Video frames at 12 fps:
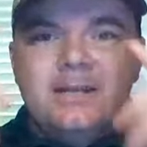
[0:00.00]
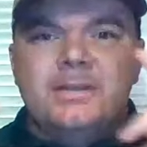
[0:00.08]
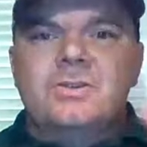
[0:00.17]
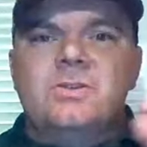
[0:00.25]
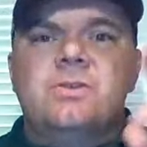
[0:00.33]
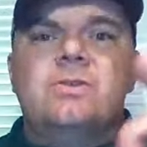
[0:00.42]

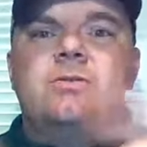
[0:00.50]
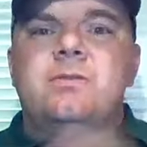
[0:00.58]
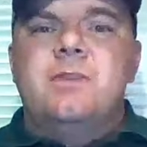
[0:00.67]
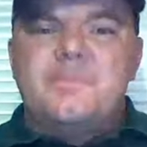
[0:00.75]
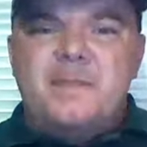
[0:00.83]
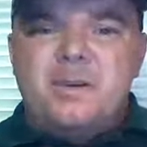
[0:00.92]
So,
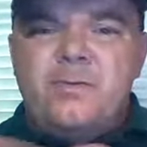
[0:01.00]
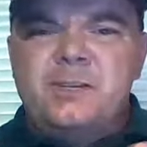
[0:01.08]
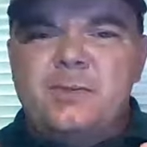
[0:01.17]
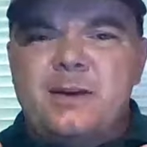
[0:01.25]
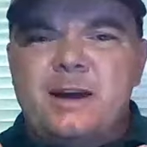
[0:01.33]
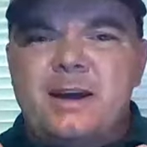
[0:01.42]
by
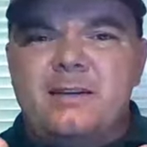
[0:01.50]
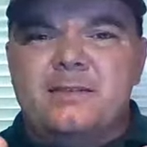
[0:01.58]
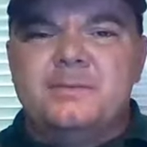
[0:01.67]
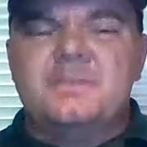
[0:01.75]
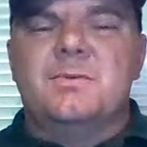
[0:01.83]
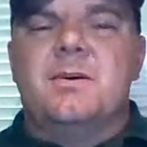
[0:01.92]
enrichment
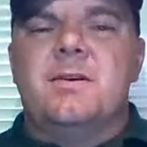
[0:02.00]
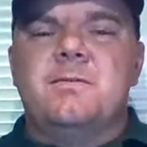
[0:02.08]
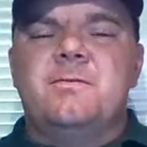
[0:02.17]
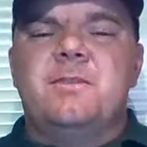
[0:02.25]
items, well,